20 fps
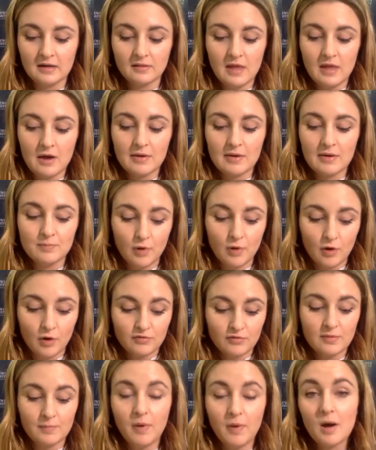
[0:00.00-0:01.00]
in allowing
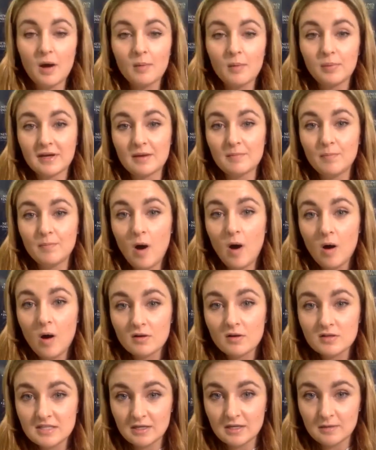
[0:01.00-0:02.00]
both the public and
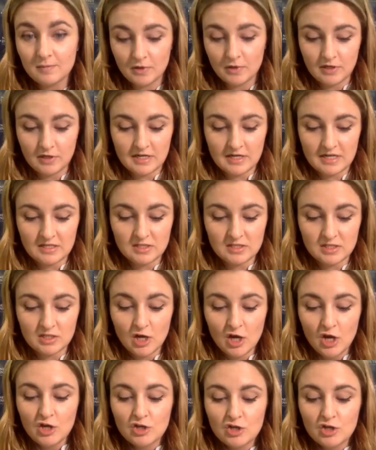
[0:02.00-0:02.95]
policy communities